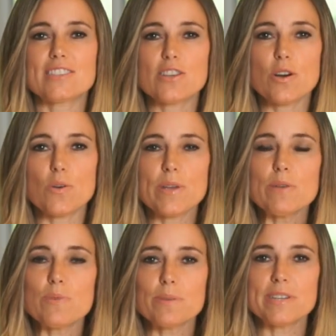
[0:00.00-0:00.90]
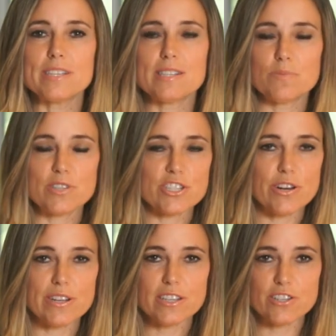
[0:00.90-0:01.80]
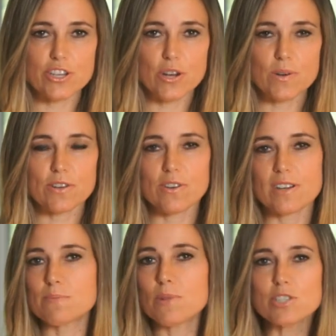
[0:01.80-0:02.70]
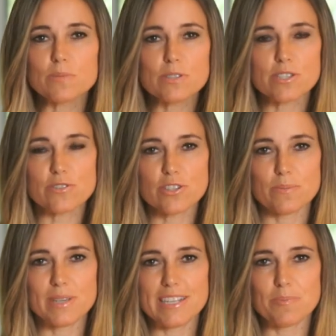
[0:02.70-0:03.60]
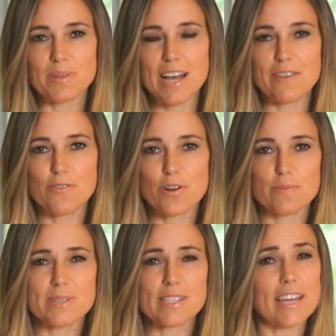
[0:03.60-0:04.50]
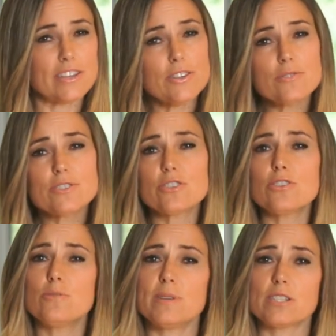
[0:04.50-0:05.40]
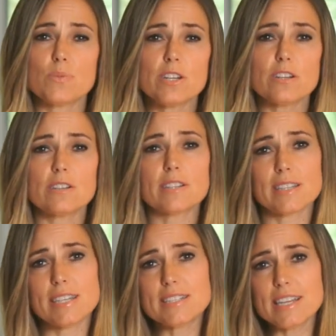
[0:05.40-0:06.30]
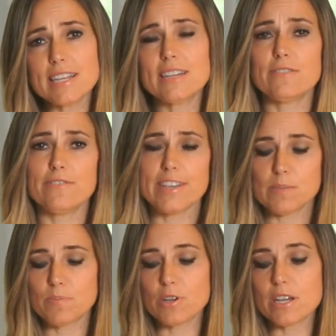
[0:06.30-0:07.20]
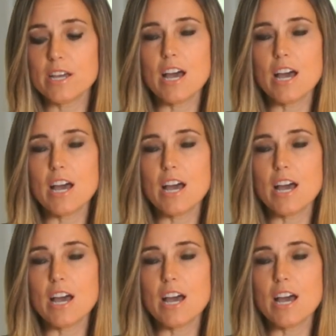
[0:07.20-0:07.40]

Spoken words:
So we will be sharing this show across multiple social media platforms like YouTube and Twitter and LinkedIn and Facebook,